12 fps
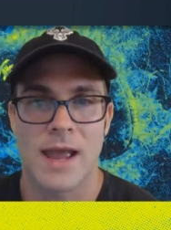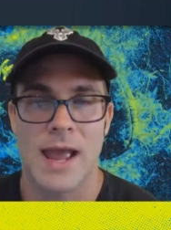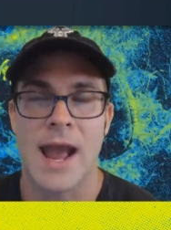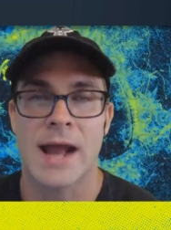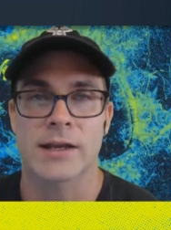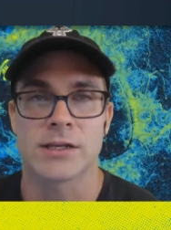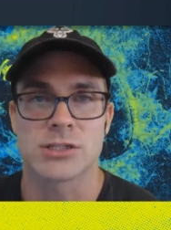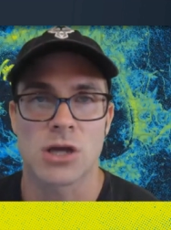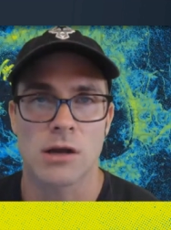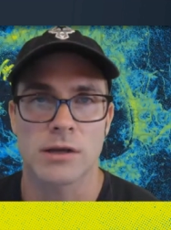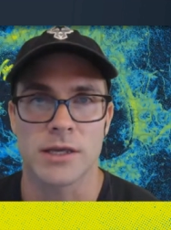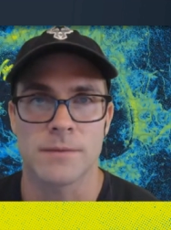at
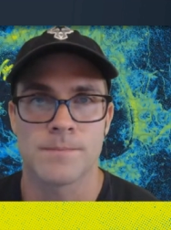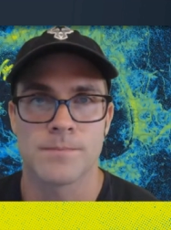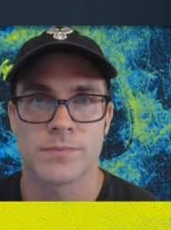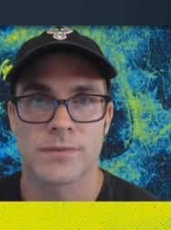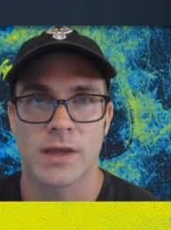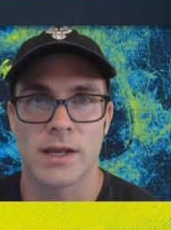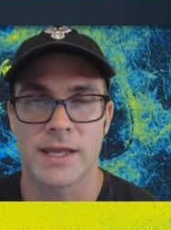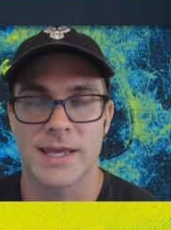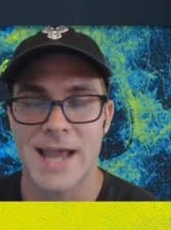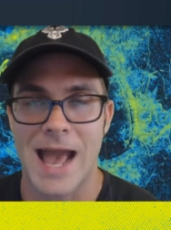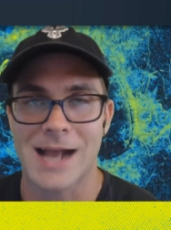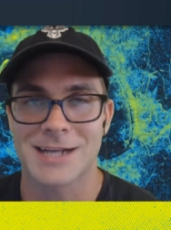Kentucky, and
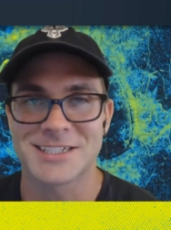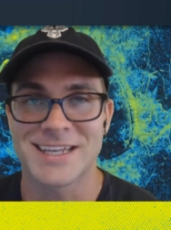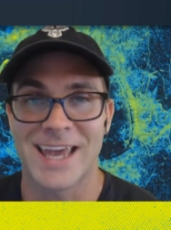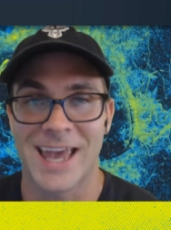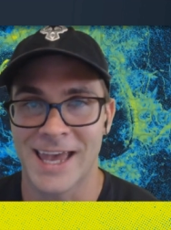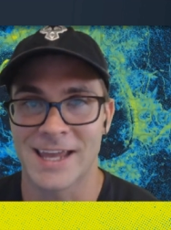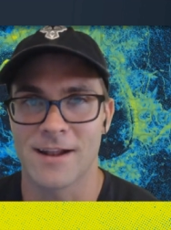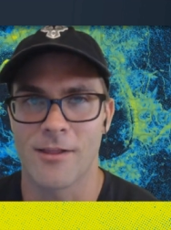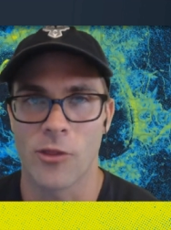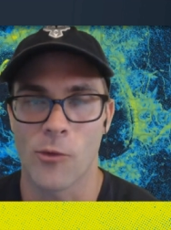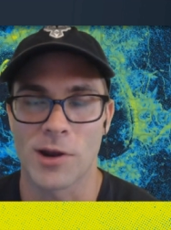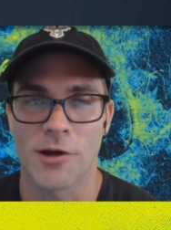he actually hit
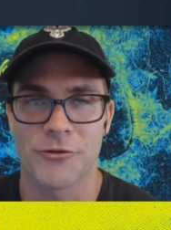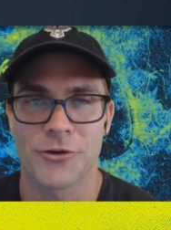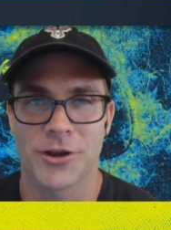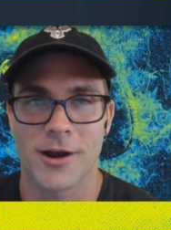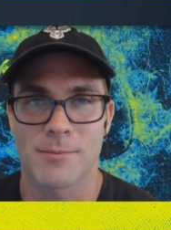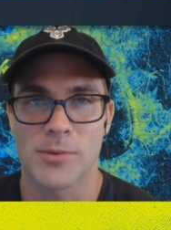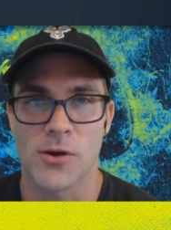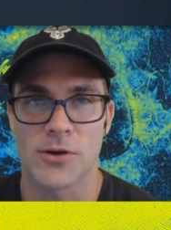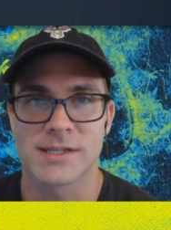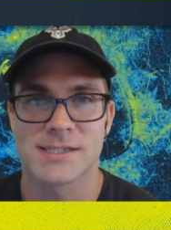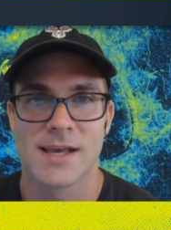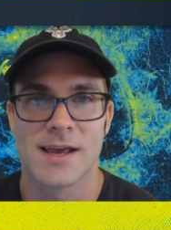the 100 yard
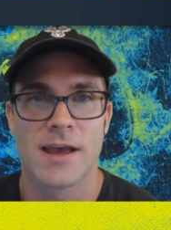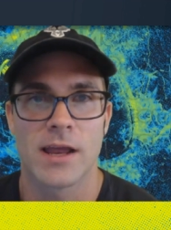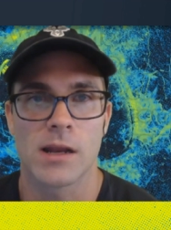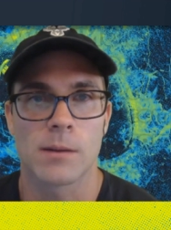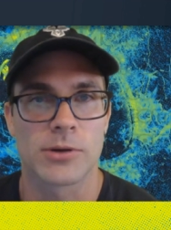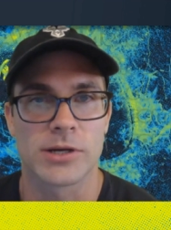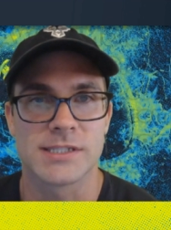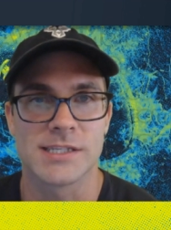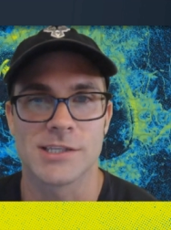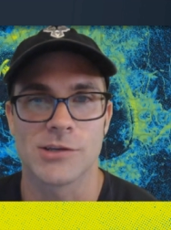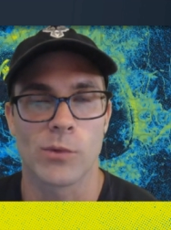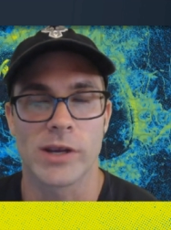bonus in
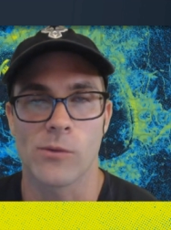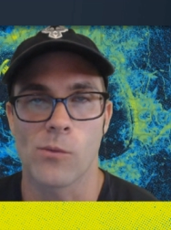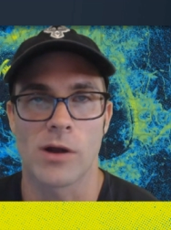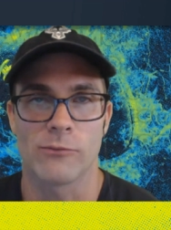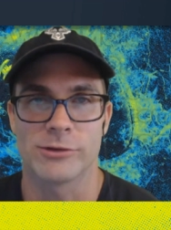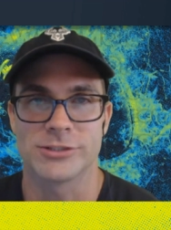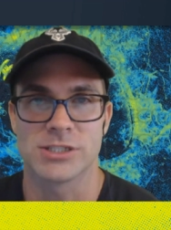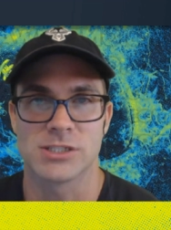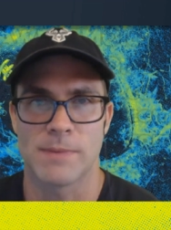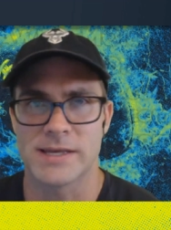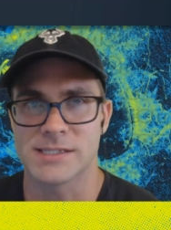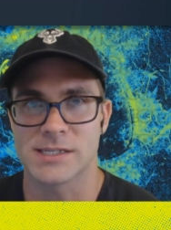preseason week one, which is
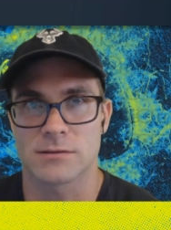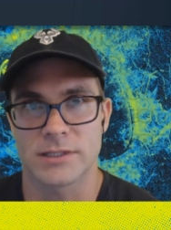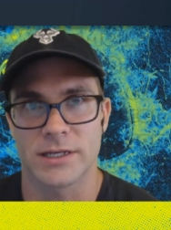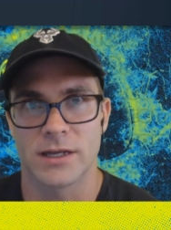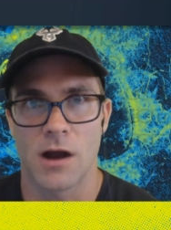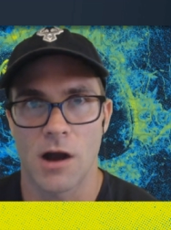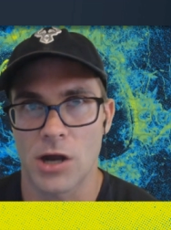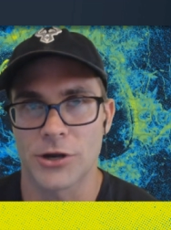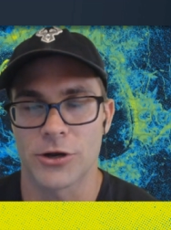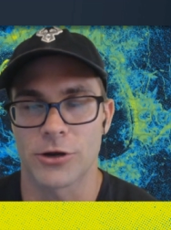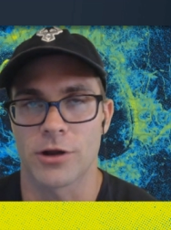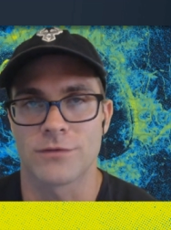basically
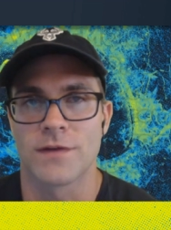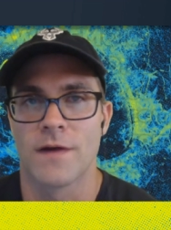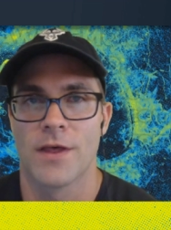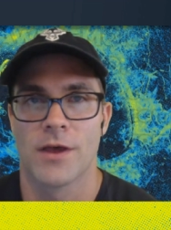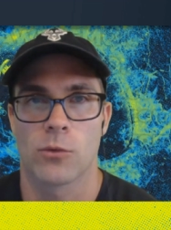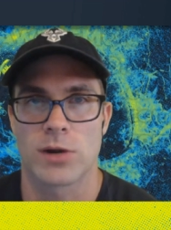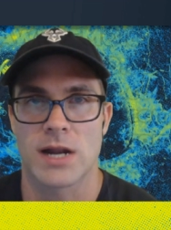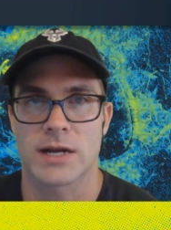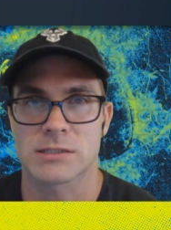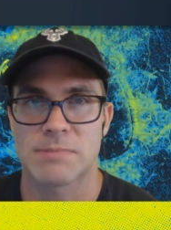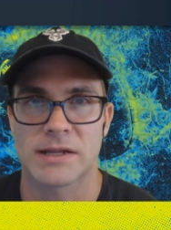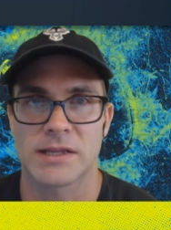unheard of. We're not
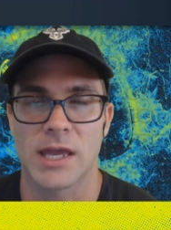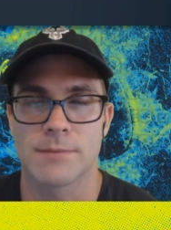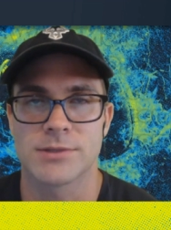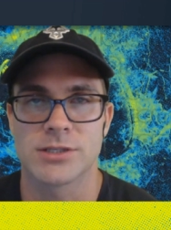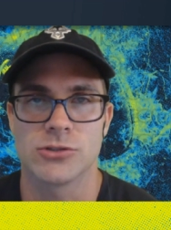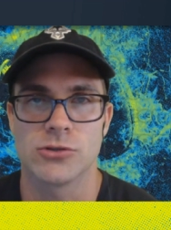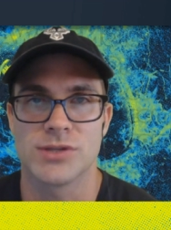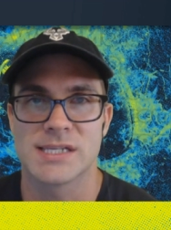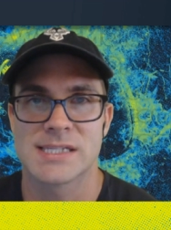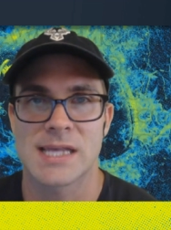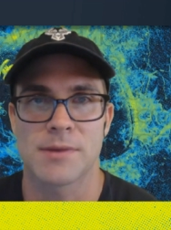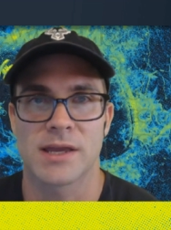expecting him to do the
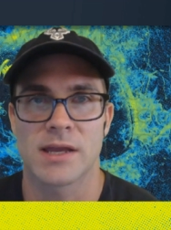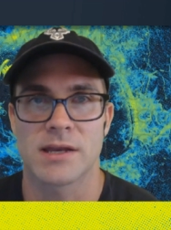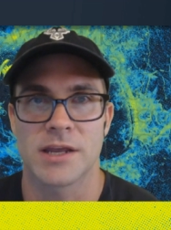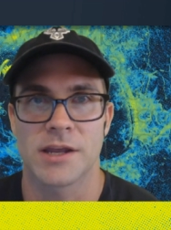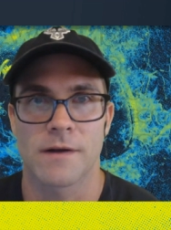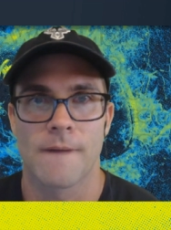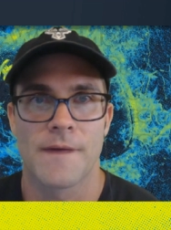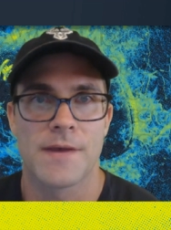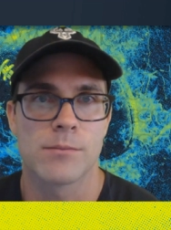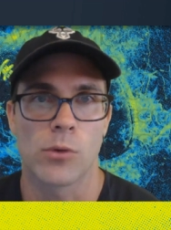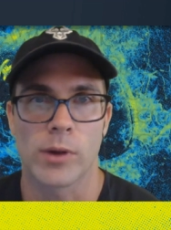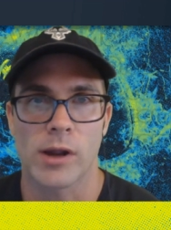same again here,
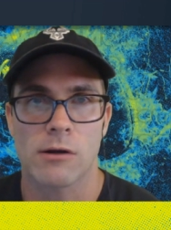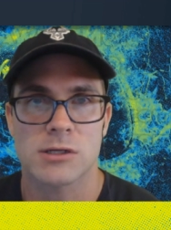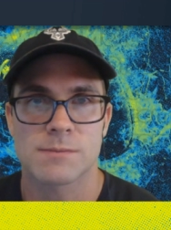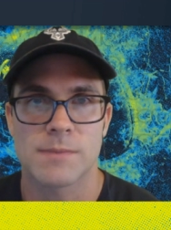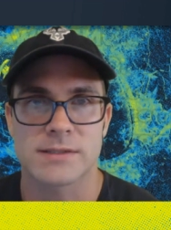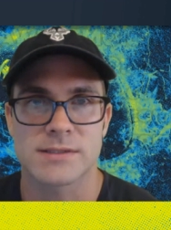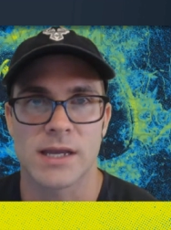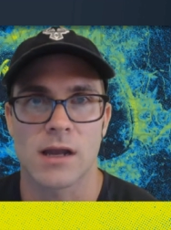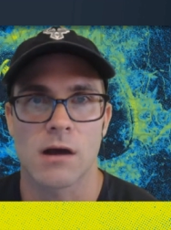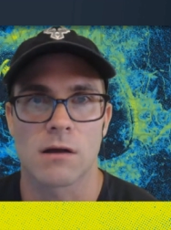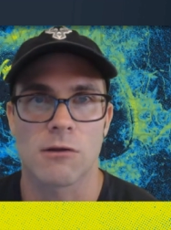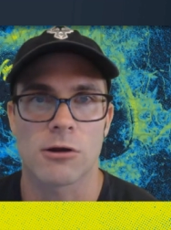but we are expecting
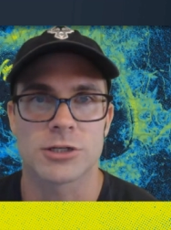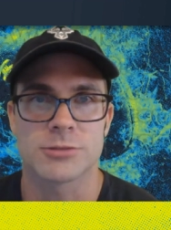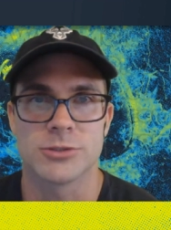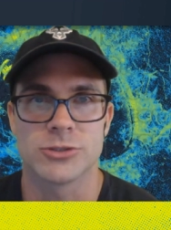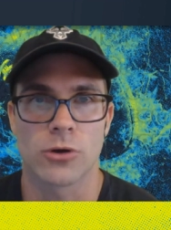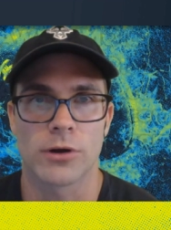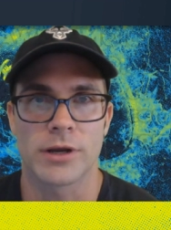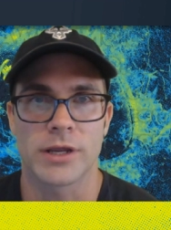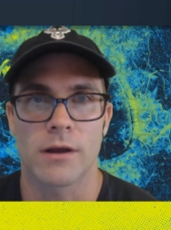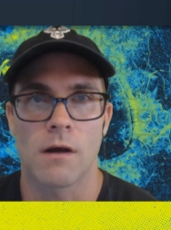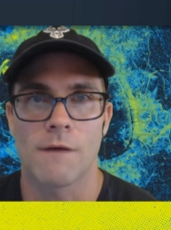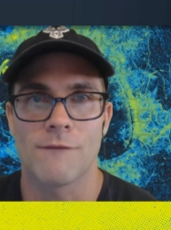a large
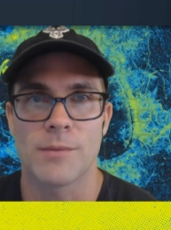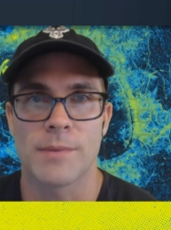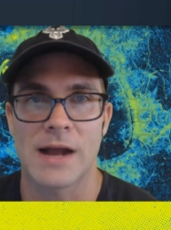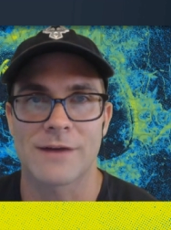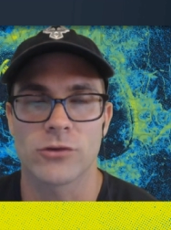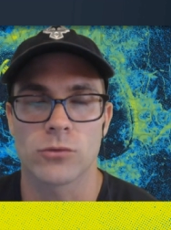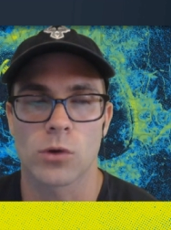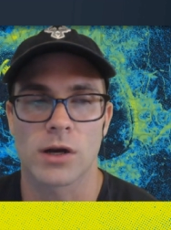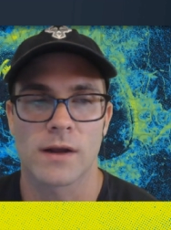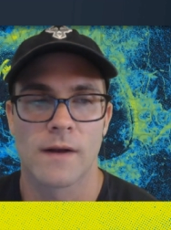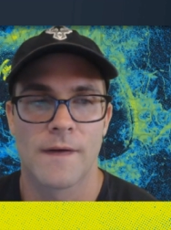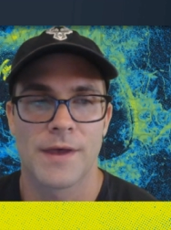majority of the backfield
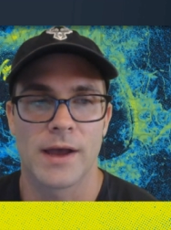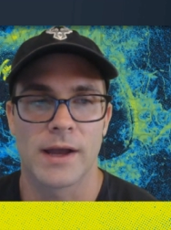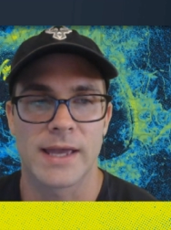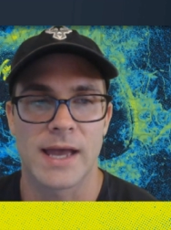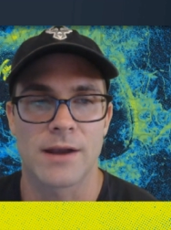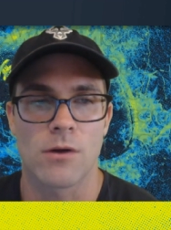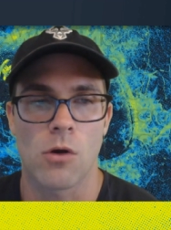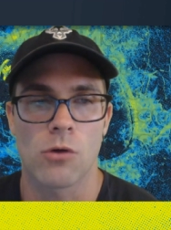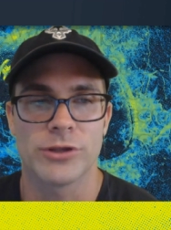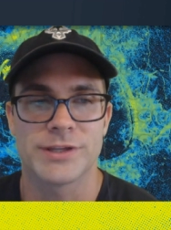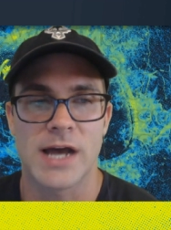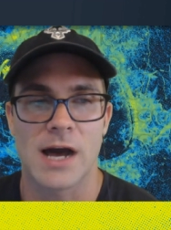work. Again,
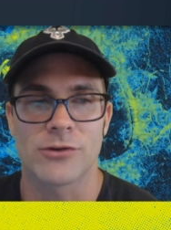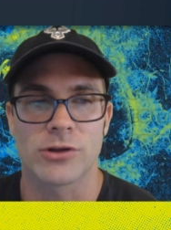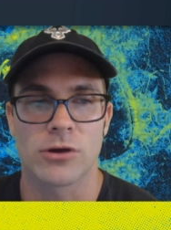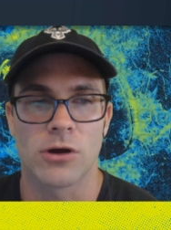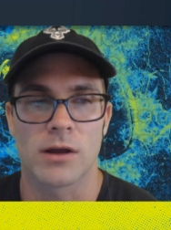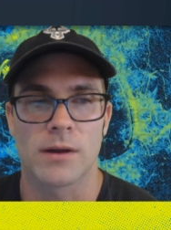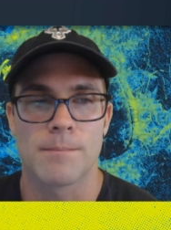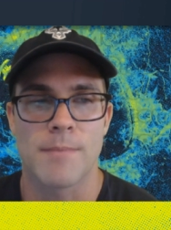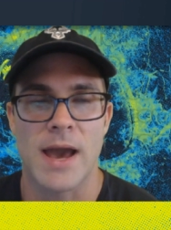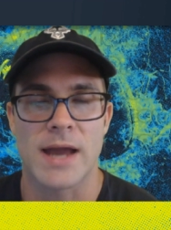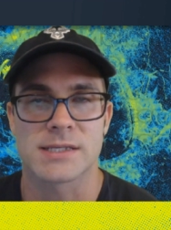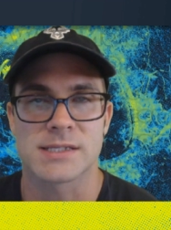only Dalvin Cook,
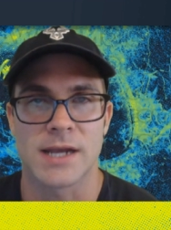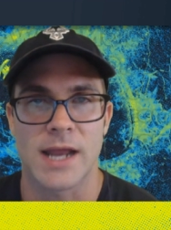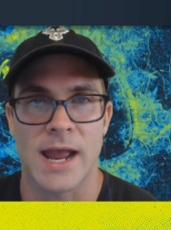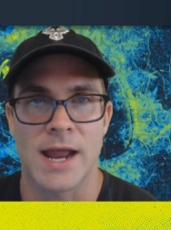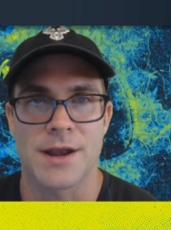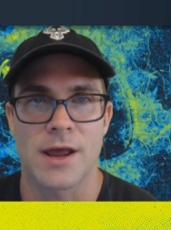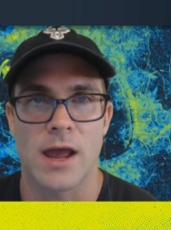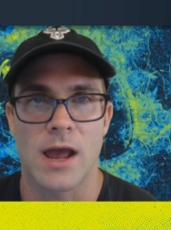Mattison, and